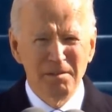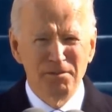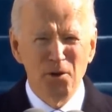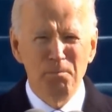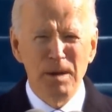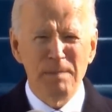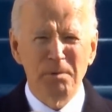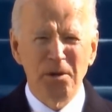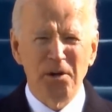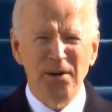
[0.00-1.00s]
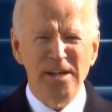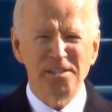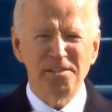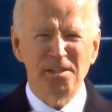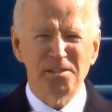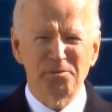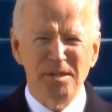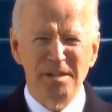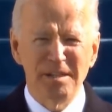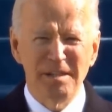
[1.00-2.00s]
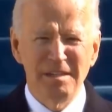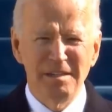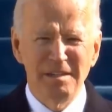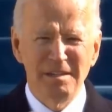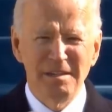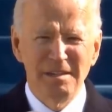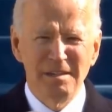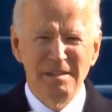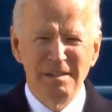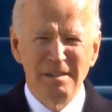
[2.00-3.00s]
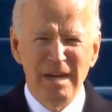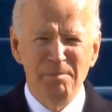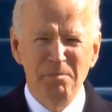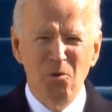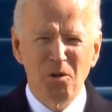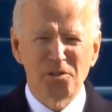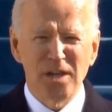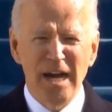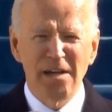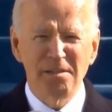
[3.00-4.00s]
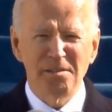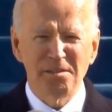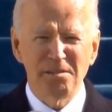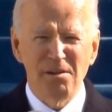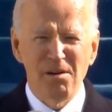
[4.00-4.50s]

Few people in our nation's history have been more challenged